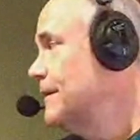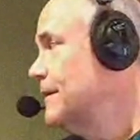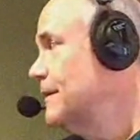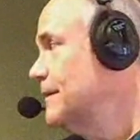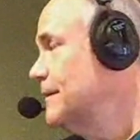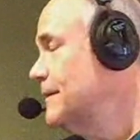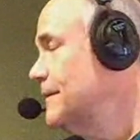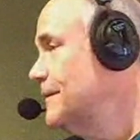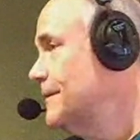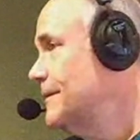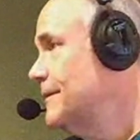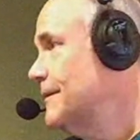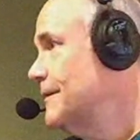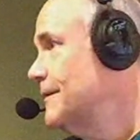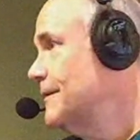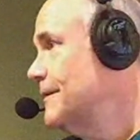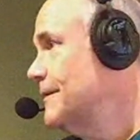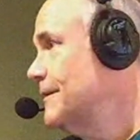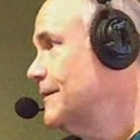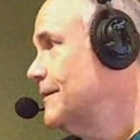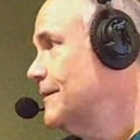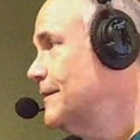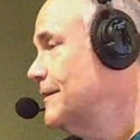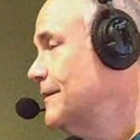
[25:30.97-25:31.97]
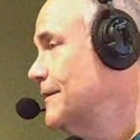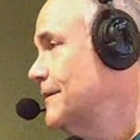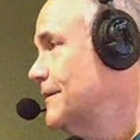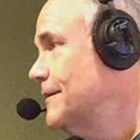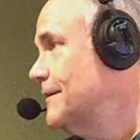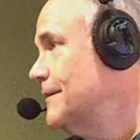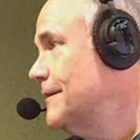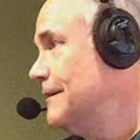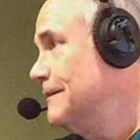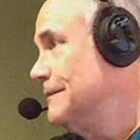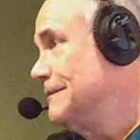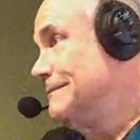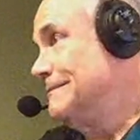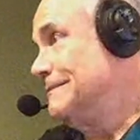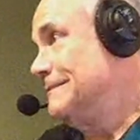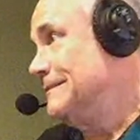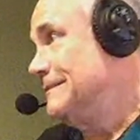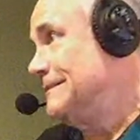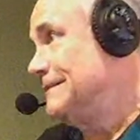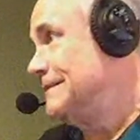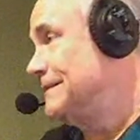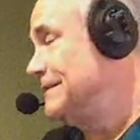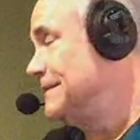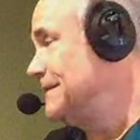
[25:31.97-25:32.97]

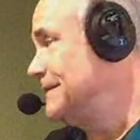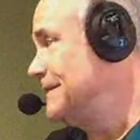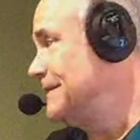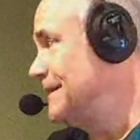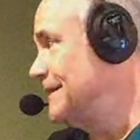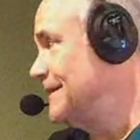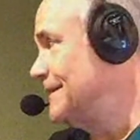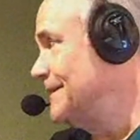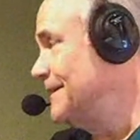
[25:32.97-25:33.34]
(silent)